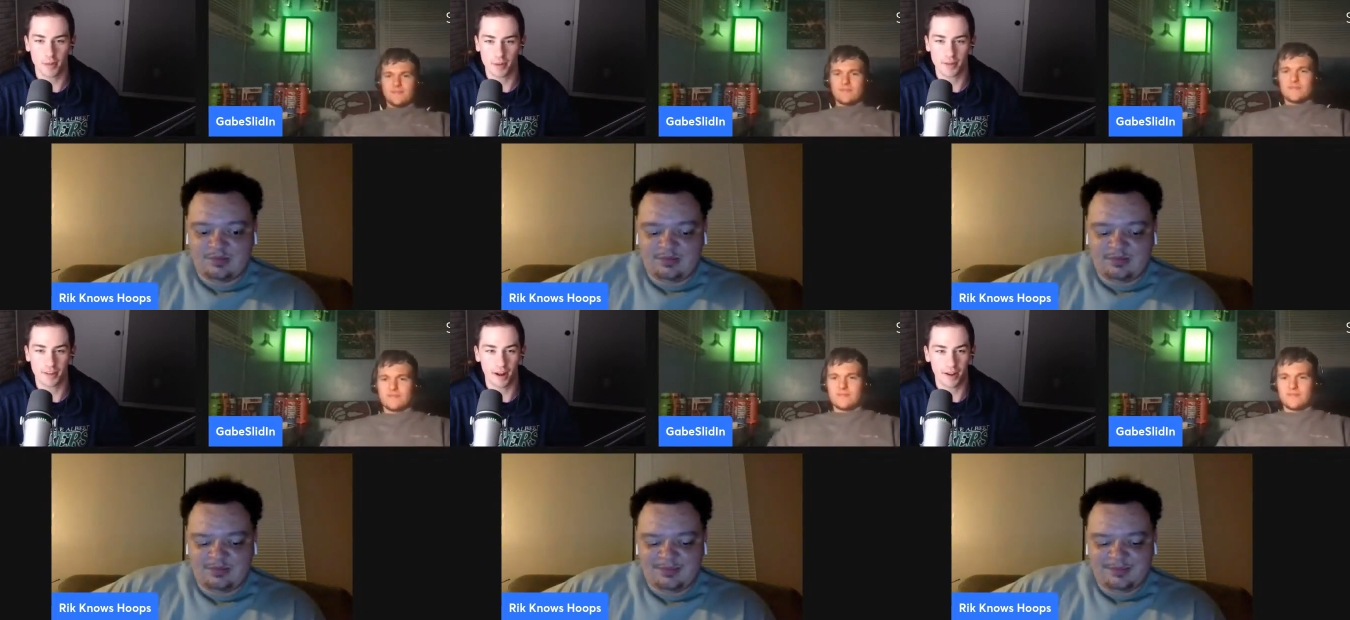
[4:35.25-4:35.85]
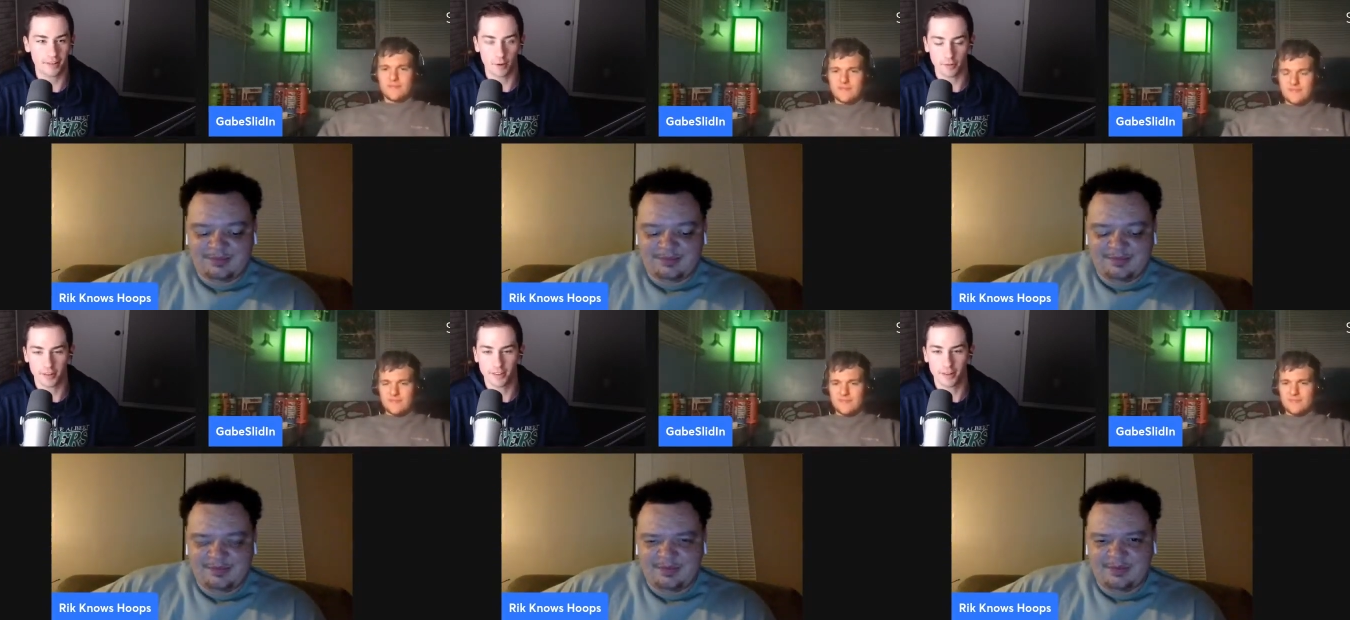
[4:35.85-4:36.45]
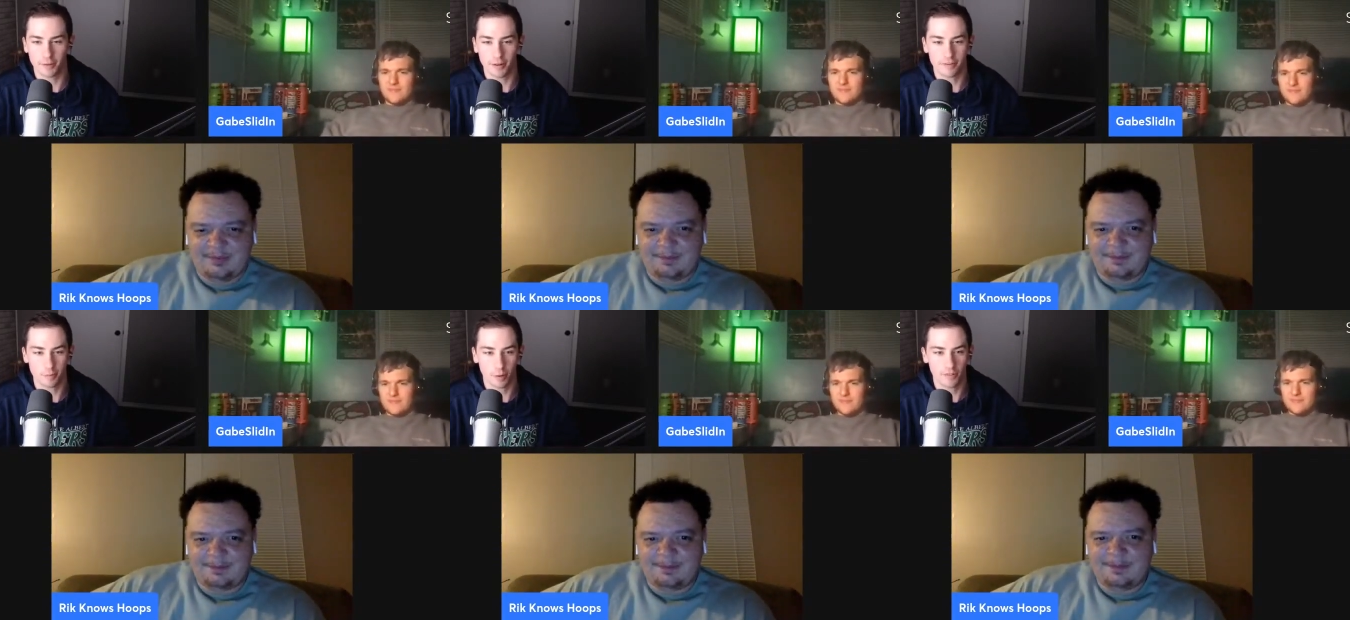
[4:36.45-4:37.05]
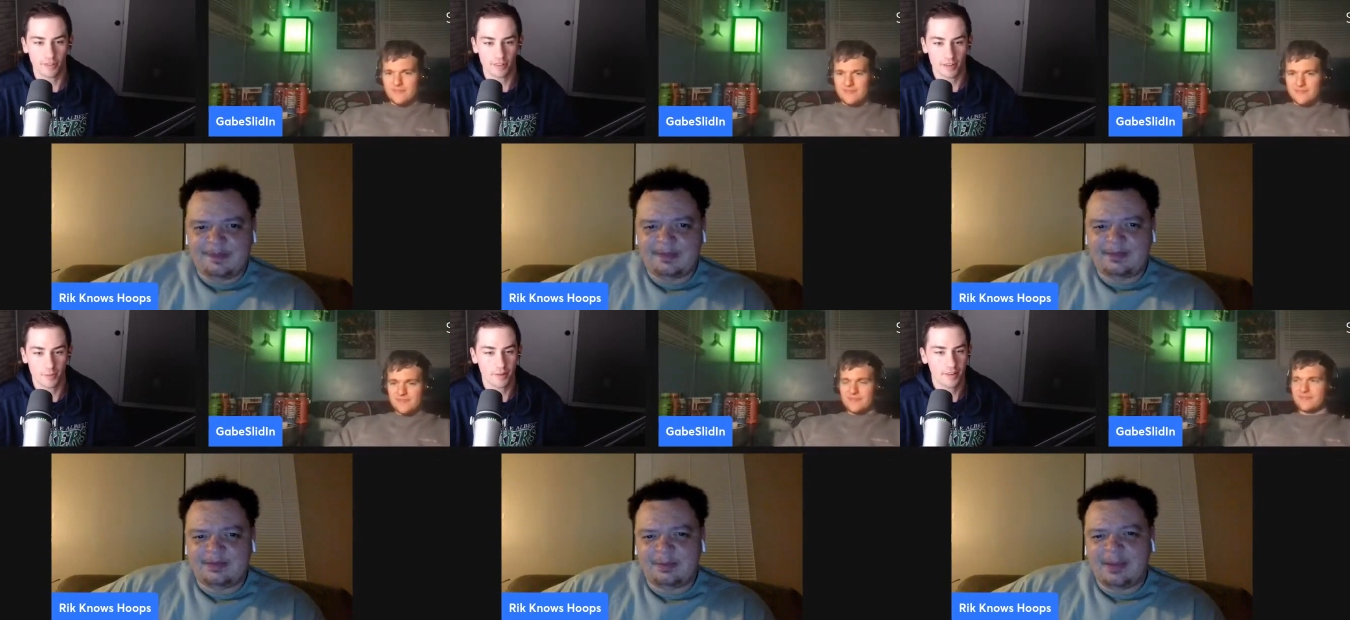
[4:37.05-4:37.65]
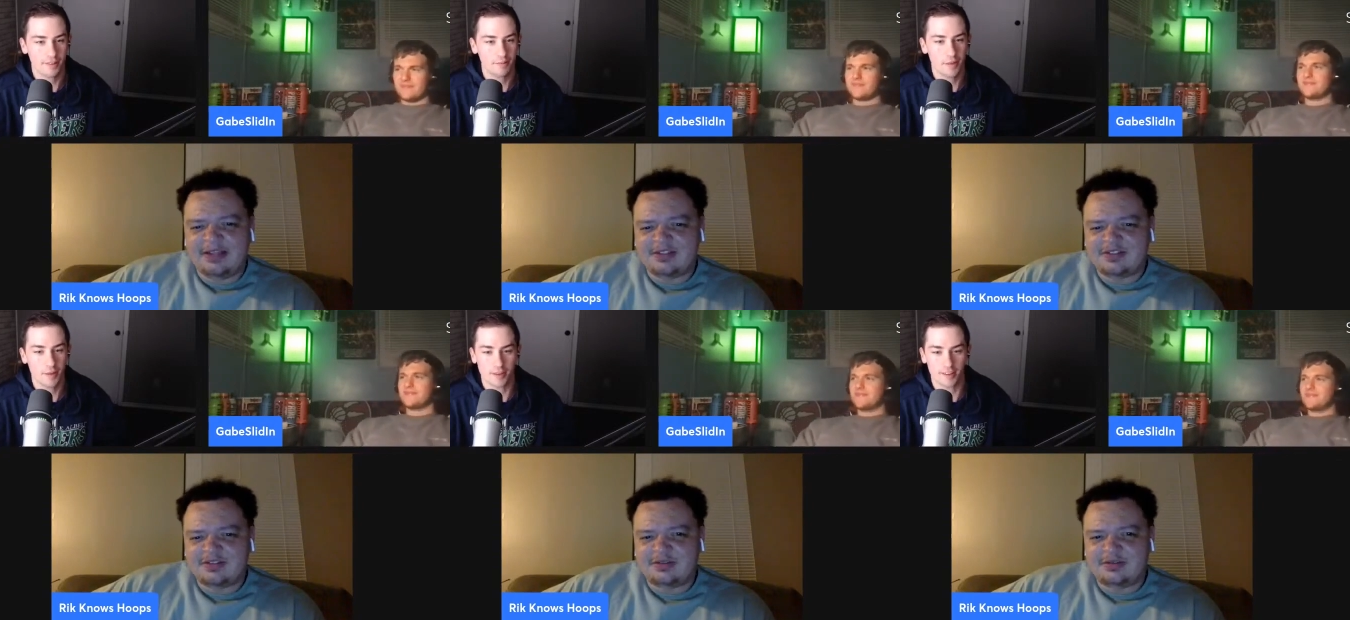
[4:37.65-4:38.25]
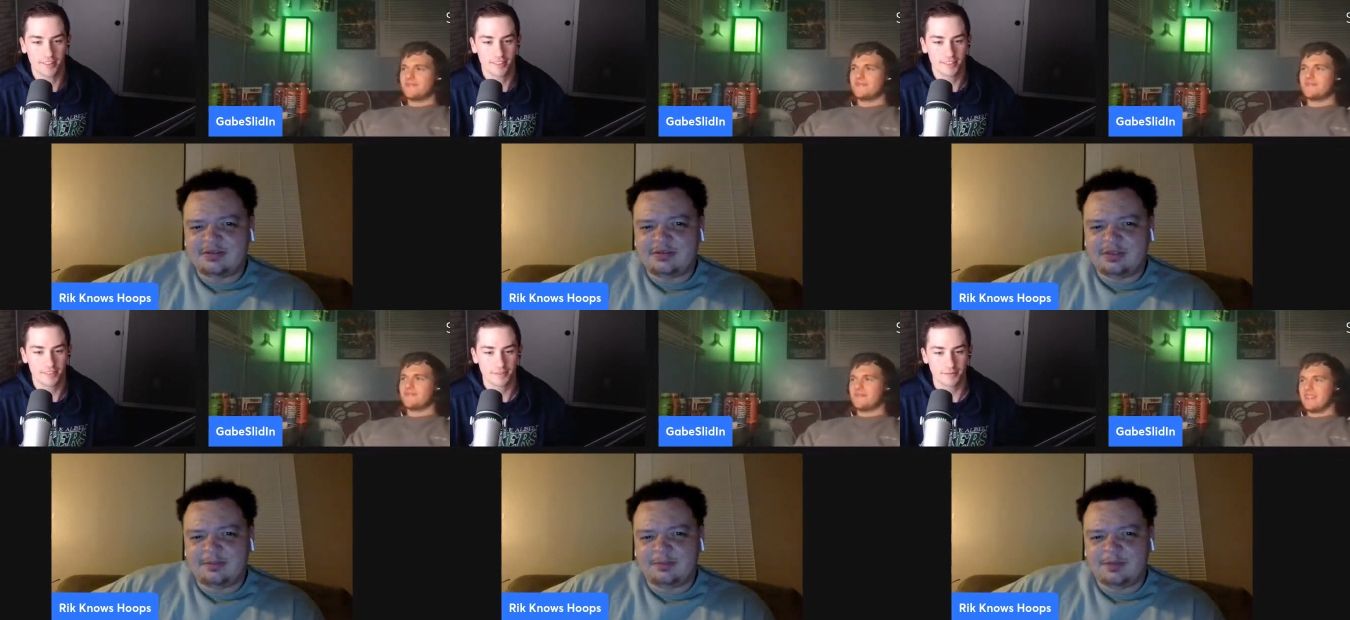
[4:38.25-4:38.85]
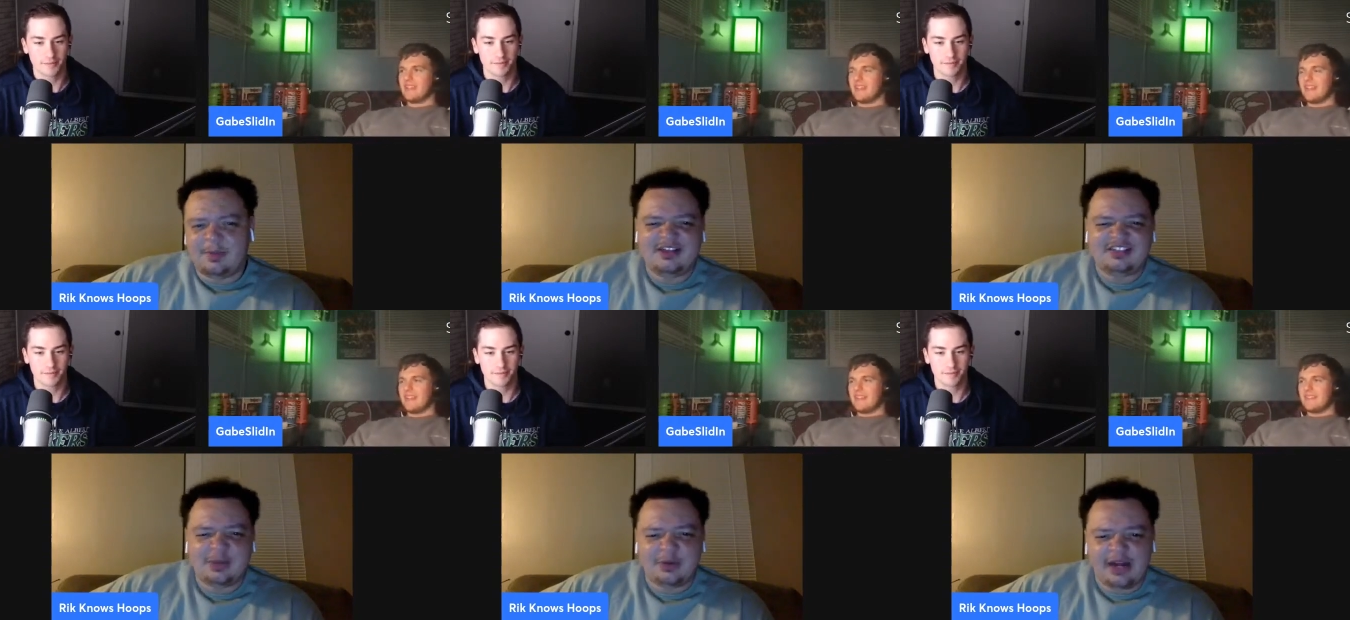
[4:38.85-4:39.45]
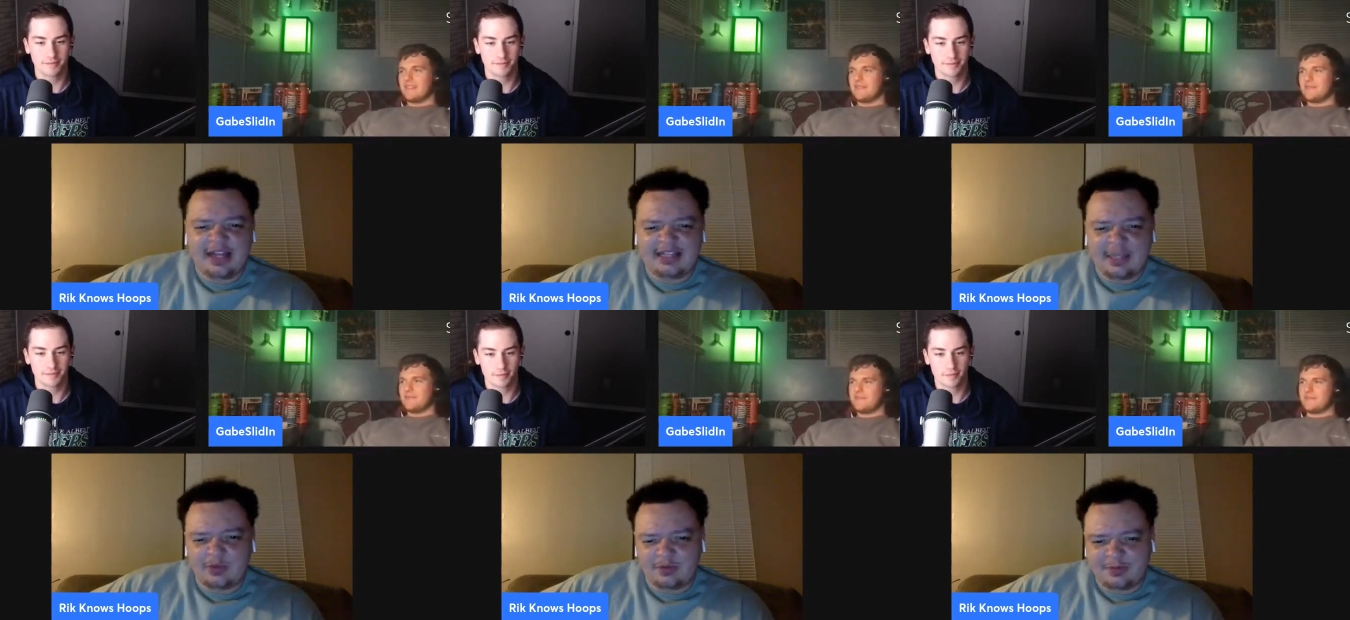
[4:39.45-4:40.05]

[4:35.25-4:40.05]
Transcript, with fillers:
Speaker 1: Maybe I don't think they would have personally. But the pace, the the pace they were at, they would have